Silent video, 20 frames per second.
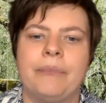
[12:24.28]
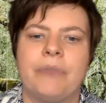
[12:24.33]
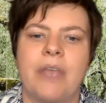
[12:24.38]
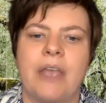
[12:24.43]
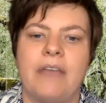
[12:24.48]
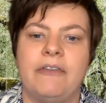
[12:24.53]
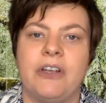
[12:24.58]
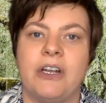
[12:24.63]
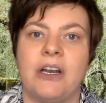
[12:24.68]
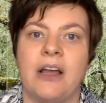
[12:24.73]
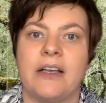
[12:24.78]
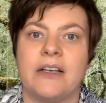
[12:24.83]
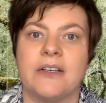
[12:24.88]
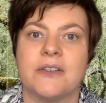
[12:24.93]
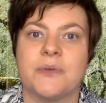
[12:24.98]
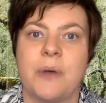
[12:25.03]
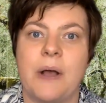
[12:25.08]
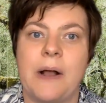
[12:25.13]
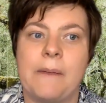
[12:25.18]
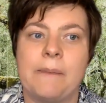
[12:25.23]
if you like
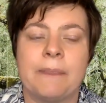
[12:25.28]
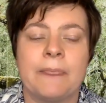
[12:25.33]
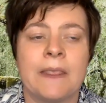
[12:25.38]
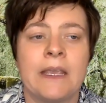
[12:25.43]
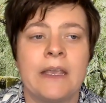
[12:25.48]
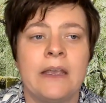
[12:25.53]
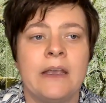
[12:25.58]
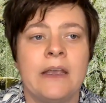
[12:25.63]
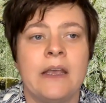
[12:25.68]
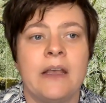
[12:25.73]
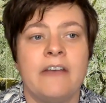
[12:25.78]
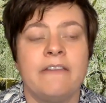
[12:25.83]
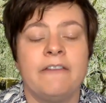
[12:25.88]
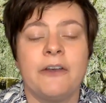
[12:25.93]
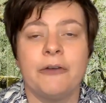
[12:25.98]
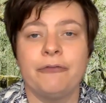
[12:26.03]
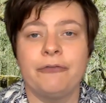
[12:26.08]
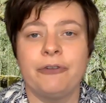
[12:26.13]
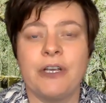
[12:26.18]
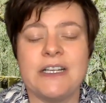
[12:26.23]
as well.
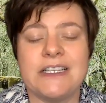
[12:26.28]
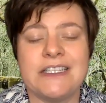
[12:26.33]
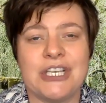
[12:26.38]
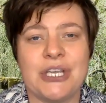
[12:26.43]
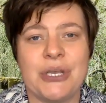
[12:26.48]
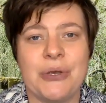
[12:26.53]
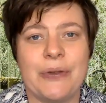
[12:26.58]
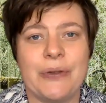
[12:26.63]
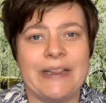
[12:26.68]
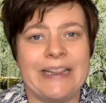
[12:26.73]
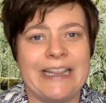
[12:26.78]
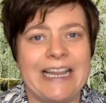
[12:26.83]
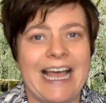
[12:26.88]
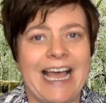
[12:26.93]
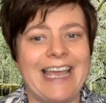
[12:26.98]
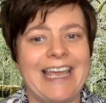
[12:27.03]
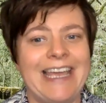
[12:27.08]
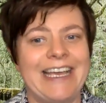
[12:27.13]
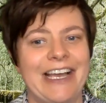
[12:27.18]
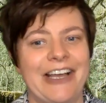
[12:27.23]
Feel free to
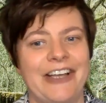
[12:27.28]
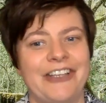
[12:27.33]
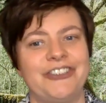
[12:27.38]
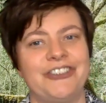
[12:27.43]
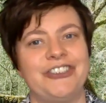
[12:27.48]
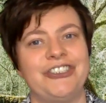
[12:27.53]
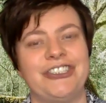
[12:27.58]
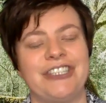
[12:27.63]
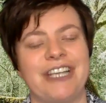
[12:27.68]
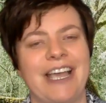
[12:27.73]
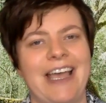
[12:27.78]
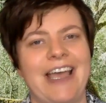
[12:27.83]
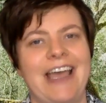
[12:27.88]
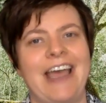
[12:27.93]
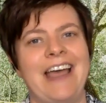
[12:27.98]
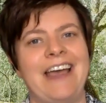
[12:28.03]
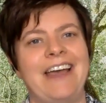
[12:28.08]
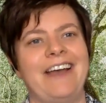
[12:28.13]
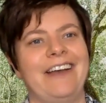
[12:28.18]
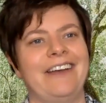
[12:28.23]
like and
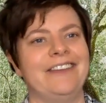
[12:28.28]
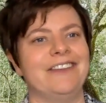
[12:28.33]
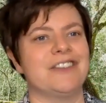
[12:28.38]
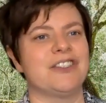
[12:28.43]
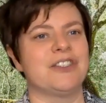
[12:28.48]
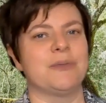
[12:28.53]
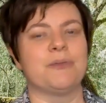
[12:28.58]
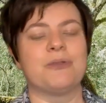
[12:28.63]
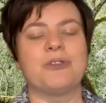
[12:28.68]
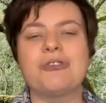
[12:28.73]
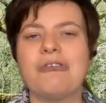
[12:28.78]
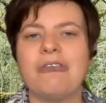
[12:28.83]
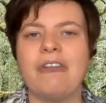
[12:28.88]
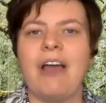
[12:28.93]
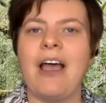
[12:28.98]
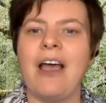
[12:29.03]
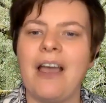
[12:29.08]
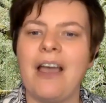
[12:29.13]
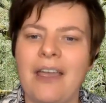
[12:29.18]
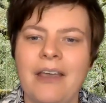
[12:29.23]
share and
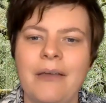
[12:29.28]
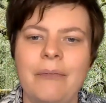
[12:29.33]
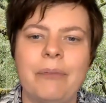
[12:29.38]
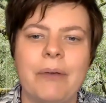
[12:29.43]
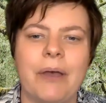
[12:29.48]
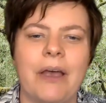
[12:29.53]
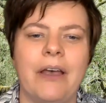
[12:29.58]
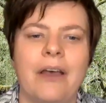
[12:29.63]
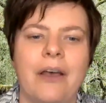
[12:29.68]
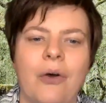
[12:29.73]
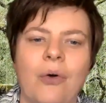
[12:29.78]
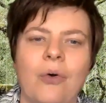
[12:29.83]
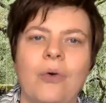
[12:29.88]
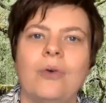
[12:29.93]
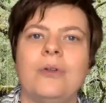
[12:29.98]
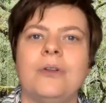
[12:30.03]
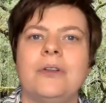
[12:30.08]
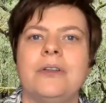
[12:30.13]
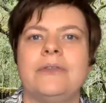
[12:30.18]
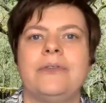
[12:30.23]
subscribe.
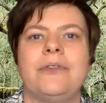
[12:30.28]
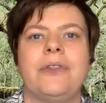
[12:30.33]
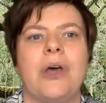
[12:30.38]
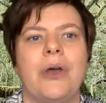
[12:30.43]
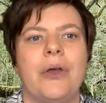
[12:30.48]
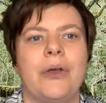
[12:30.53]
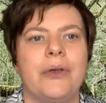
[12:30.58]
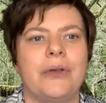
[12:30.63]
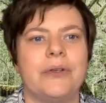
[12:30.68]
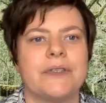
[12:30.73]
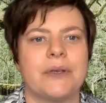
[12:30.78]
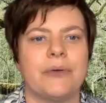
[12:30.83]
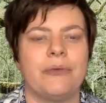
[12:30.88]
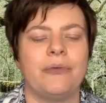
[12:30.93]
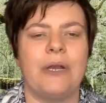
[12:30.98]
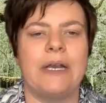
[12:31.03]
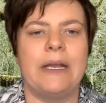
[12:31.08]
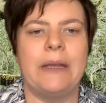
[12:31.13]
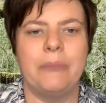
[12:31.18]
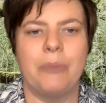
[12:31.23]
All of those are
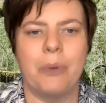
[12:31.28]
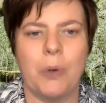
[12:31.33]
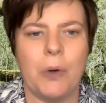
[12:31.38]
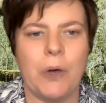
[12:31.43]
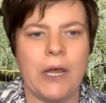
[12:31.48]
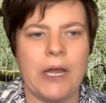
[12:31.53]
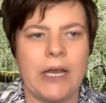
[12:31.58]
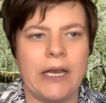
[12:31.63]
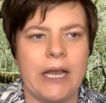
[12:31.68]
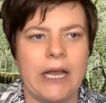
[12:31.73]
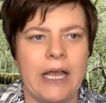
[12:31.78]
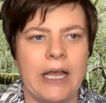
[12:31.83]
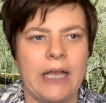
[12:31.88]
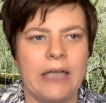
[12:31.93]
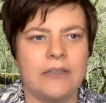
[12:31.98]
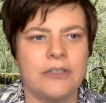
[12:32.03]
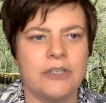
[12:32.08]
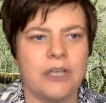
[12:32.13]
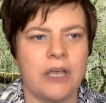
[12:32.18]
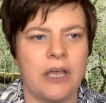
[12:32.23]
really important,
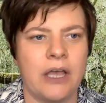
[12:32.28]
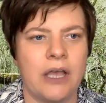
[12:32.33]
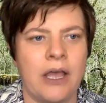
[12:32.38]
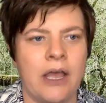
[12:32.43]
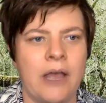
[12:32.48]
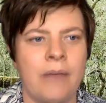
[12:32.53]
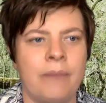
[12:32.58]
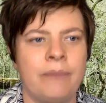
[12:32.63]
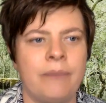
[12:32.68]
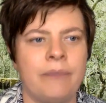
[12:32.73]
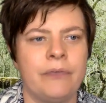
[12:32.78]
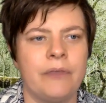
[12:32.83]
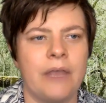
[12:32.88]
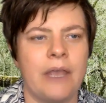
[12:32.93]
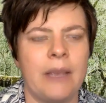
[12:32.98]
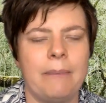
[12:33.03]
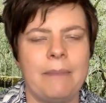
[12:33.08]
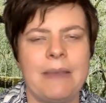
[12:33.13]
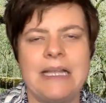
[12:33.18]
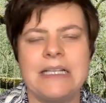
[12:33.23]
and
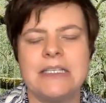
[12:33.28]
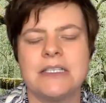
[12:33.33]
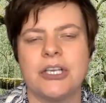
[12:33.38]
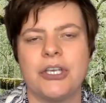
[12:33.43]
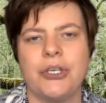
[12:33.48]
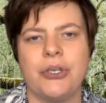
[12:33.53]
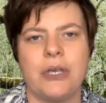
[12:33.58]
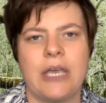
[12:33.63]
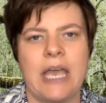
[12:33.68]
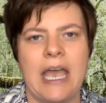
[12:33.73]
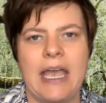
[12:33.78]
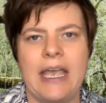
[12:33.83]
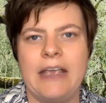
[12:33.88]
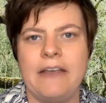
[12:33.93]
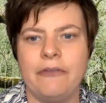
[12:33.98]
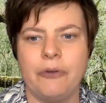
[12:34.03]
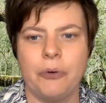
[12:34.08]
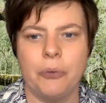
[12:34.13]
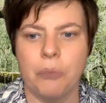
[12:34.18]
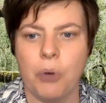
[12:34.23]
it means that you get
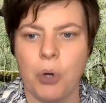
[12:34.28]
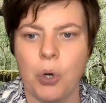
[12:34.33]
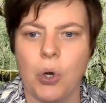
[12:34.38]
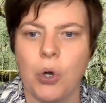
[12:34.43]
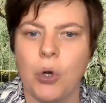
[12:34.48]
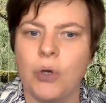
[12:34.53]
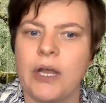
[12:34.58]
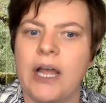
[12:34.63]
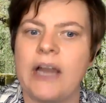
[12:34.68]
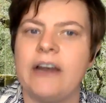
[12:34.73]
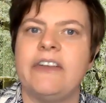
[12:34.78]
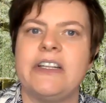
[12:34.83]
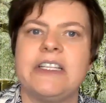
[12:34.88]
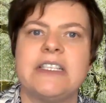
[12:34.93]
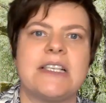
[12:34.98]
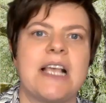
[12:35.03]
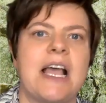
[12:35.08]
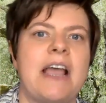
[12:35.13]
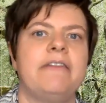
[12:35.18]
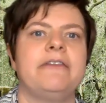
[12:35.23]
even more kind of
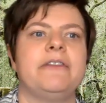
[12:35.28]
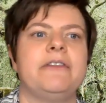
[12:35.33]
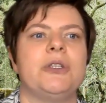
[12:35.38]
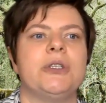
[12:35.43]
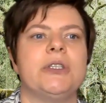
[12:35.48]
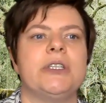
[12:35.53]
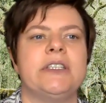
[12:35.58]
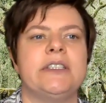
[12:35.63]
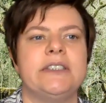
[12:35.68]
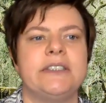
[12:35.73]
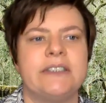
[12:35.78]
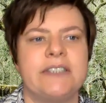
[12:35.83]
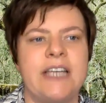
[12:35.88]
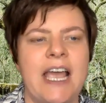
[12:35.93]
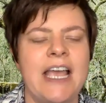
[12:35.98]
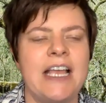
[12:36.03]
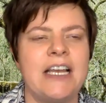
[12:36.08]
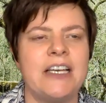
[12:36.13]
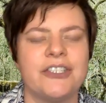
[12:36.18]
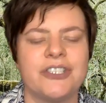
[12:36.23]
insightful and
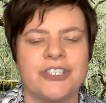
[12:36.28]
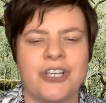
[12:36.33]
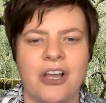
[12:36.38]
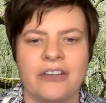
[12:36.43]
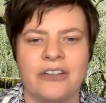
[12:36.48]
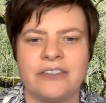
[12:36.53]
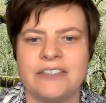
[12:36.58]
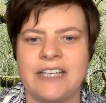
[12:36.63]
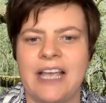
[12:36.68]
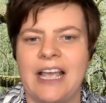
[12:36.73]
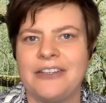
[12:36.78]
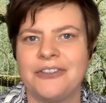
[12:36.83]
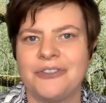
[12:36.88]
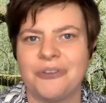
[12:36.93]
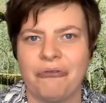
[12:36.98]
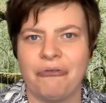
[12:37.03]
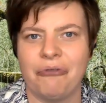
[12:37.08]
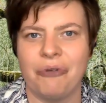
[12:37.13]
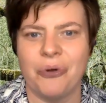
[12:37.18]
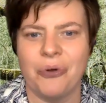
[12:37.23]
tailored content
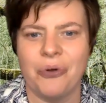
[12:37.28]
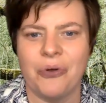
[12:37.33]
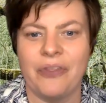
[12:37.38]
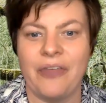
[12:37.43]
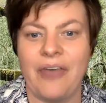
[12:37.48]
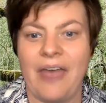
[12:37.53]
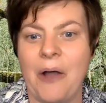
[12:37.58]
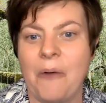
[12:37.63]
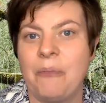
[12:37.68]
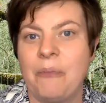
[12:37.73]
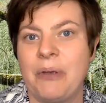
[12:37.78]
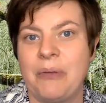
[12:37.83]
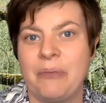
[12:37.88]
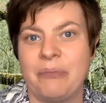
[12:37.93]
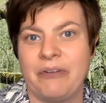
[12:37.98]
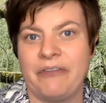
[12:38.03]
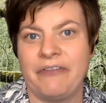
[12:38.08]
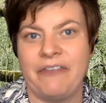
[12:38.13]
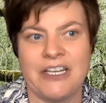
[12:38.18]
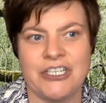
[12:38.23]
for the helping
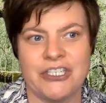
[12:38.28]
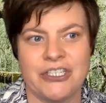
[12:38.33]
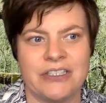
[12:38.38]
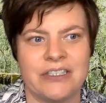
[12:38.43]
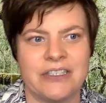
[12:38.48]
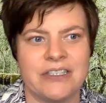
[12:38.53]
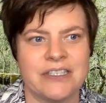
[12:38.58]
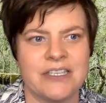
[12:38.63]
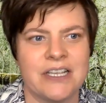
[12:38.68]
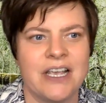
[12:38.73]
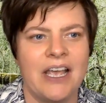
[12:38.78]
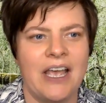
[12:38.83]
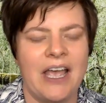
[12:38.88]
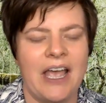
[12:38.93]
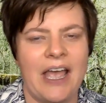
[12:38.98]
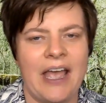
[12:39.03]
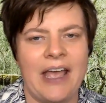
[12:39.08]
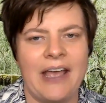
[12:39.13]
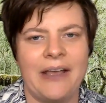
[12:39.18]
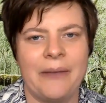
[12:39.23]
professions,
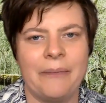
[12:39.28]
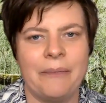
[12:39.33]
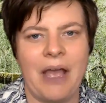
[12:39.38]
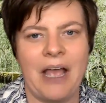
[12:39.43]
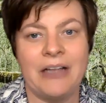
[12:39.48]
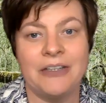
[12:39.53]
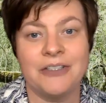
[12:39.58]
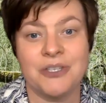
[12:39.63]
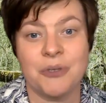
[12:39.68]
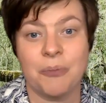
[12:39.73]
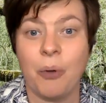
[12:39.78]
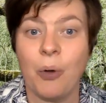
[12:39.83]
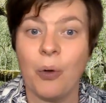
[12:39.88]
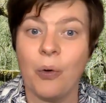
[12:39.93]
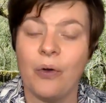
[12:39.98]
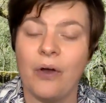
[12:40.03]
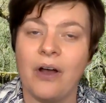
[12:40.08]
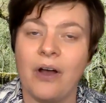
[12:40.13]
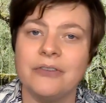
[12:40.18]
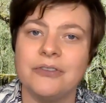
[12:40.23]
and
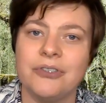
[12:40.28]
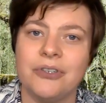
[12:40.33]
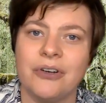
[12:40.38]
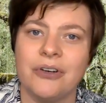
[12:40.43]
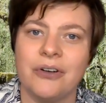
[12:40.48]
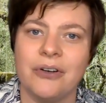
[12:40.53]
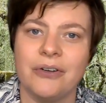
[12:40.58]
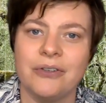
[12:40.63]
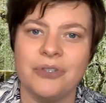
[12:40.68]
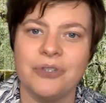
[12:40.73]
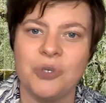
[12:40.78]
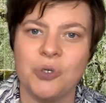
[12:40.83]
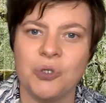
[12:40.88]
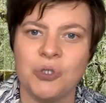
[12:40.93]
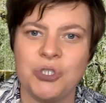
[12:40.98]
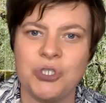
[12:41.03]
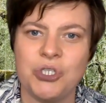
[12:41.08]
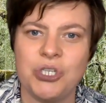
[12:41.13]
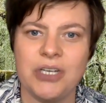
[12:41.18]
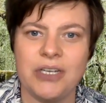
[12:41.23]
support on your
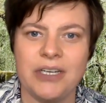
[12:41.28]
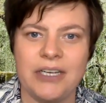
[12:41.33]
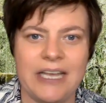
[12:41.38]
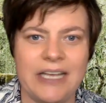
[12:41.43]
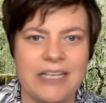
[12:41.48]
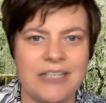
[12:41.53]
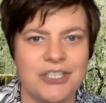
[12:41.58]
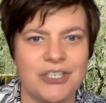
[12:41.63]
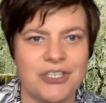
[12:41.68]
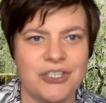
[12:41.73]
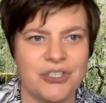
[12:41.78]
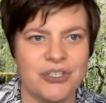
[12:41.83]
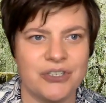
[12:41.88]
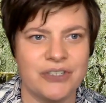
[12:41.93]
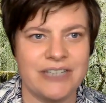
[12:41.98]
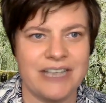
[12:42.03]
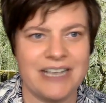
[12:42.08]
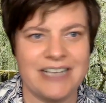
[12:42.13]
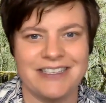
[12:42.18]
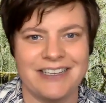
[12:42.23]
journey to
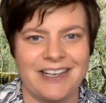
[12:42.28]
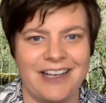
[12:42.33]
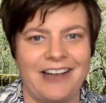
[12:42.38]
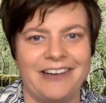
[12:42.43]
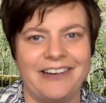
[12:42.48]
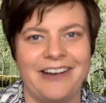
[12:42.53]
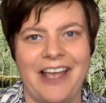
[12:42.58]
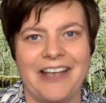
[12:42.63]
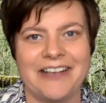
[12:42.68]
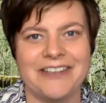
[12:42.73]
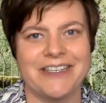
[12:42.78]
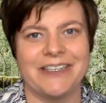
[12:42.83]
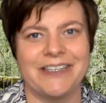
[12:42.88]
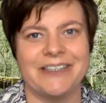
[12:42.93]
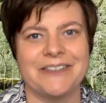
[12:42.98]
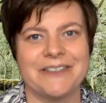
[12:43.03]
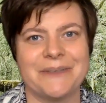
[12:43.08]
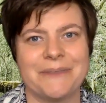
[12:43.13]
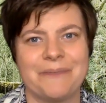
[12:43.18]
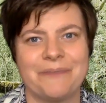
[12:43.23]
success and
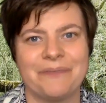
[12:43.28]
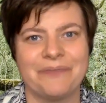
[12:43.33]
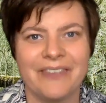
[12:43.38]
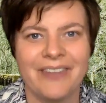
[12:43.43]
excellence.